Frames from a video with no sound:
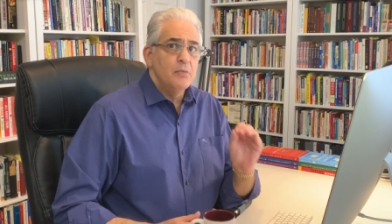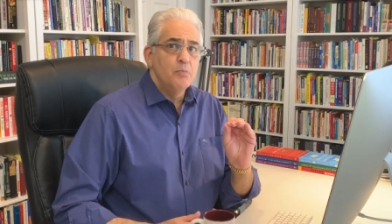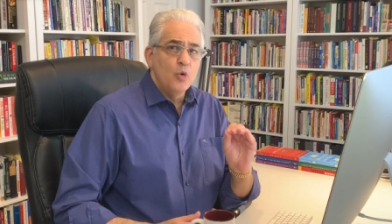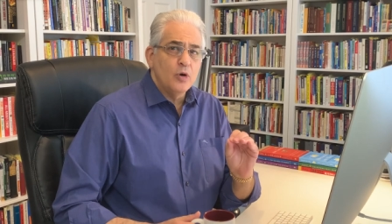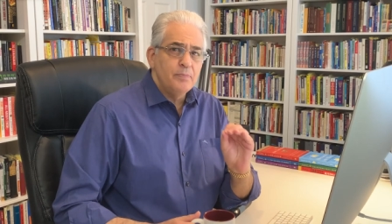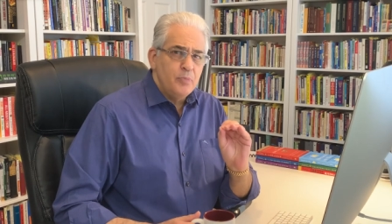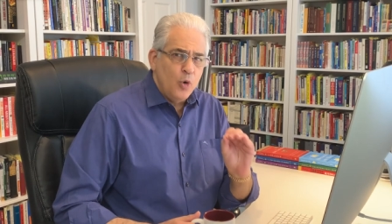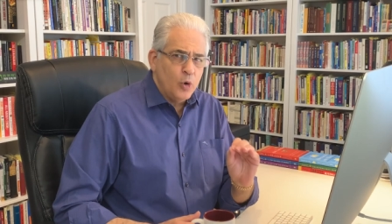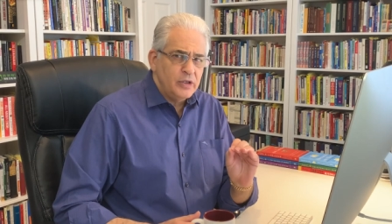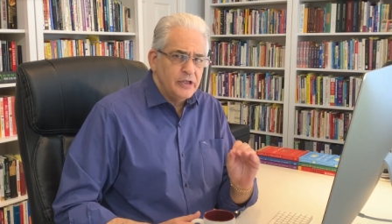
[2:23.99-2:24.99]
More
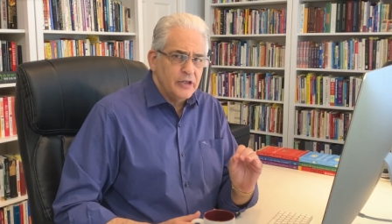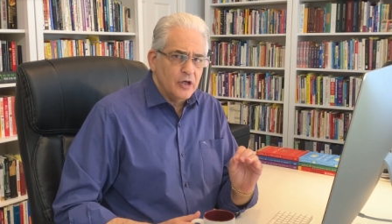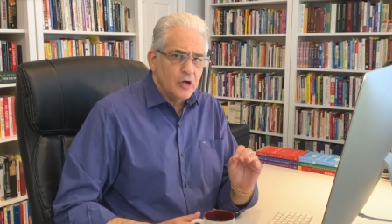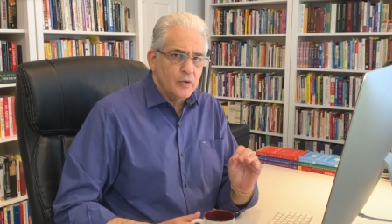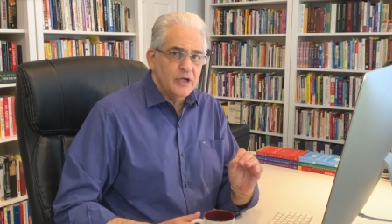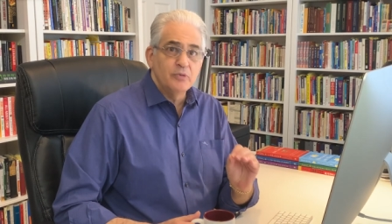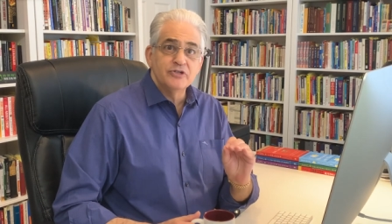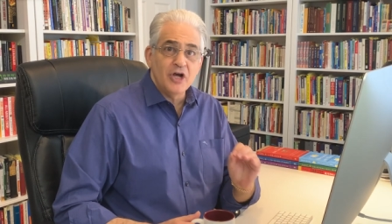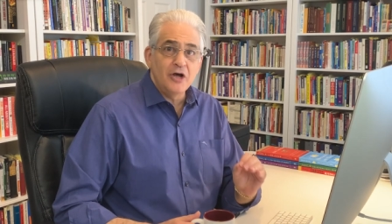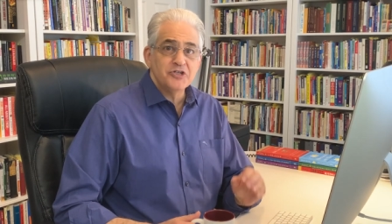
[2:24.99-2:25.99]
importantly, though, it
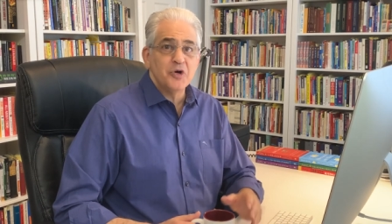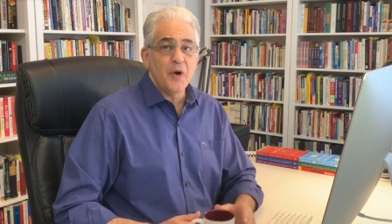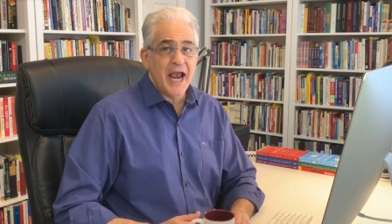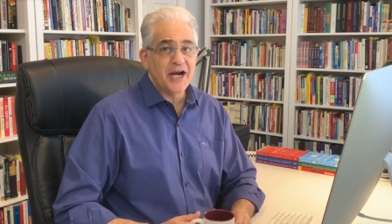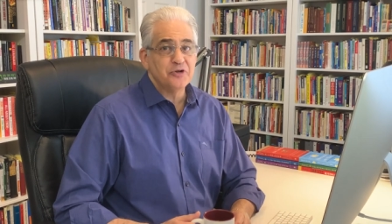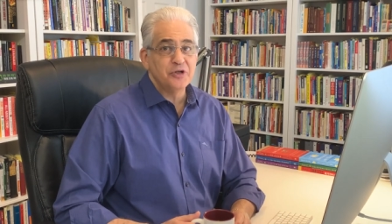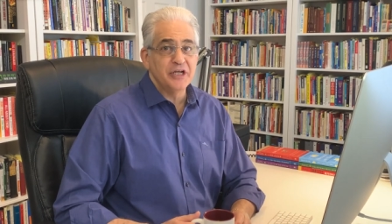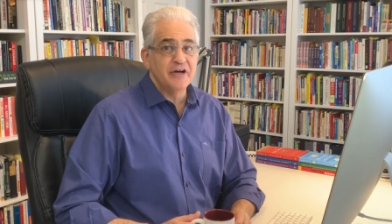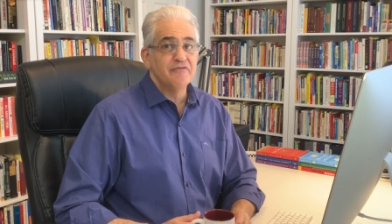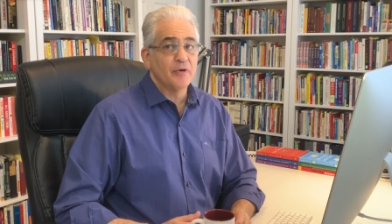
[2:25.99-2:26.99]
was also
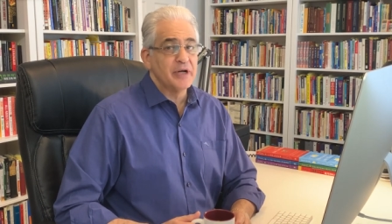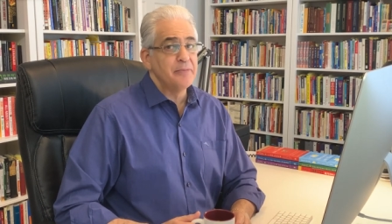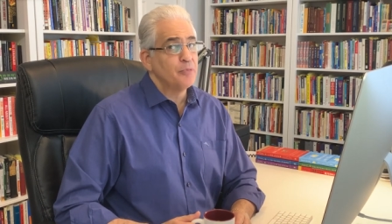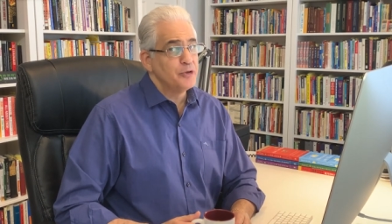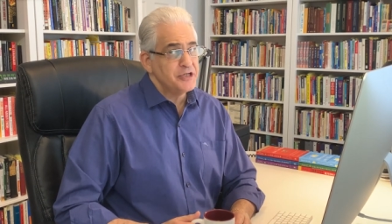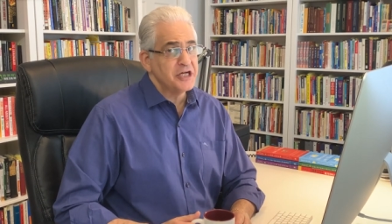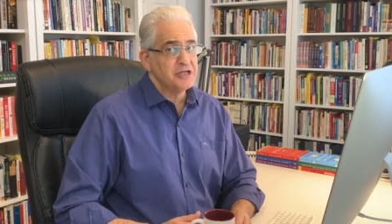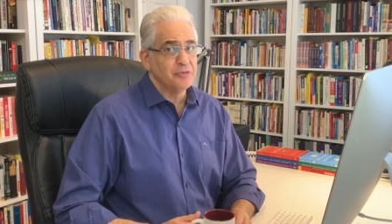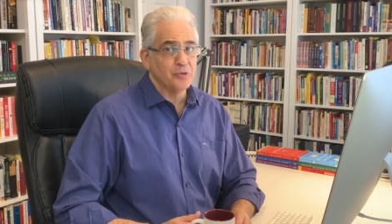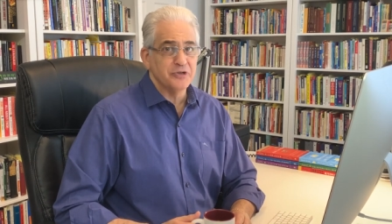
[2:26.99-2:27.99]
actually a very
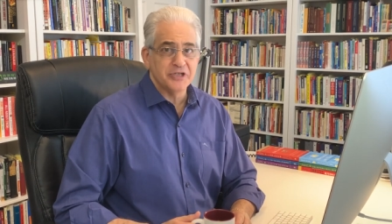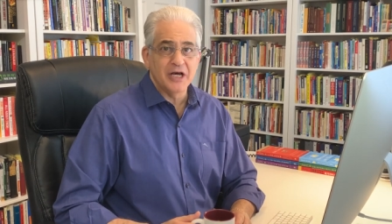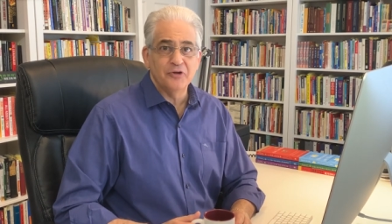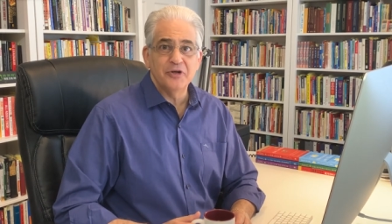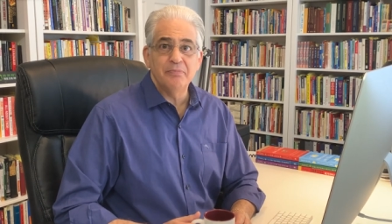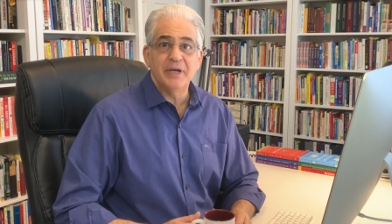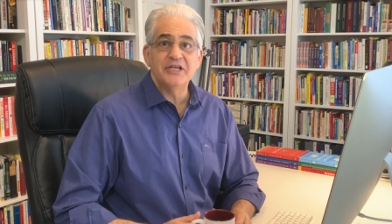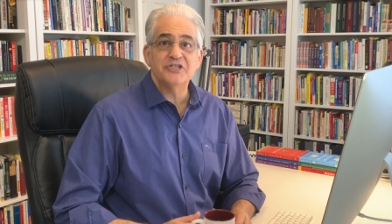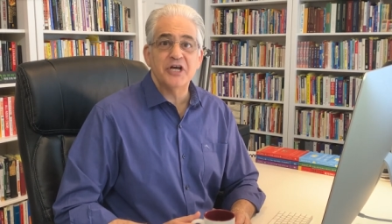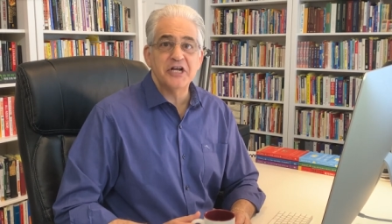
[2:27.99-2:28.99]
predictable result
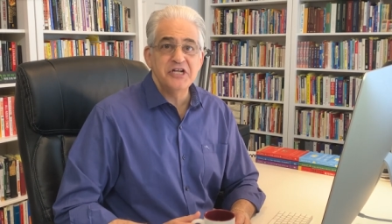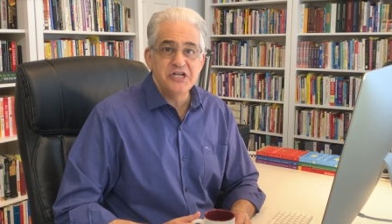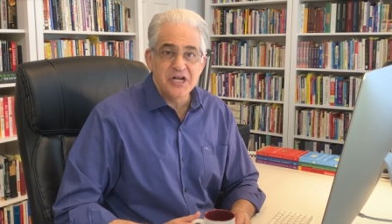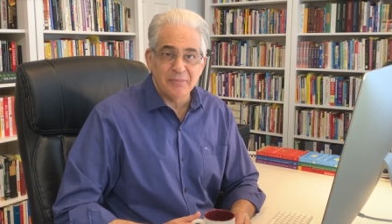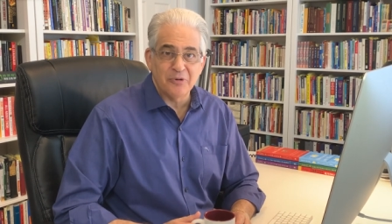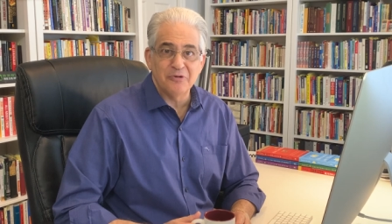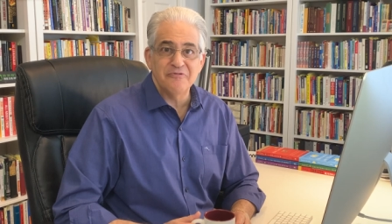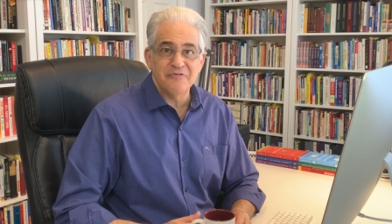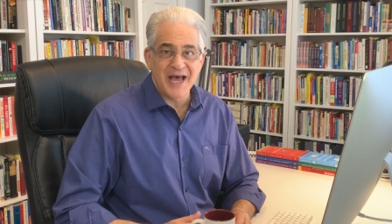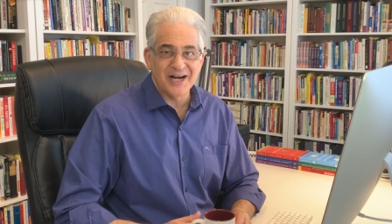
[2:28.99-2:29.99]
based on a number
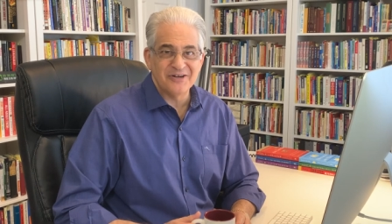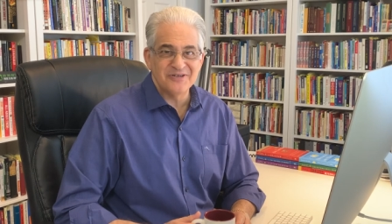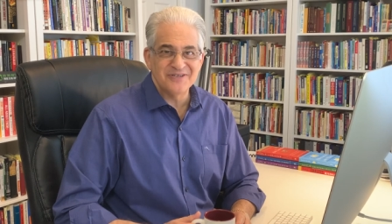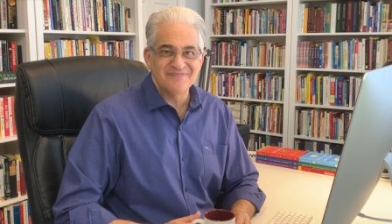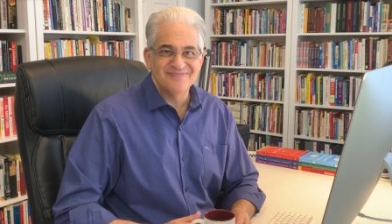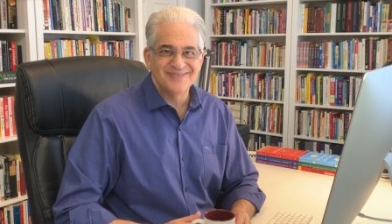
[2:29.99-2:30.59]
of factors.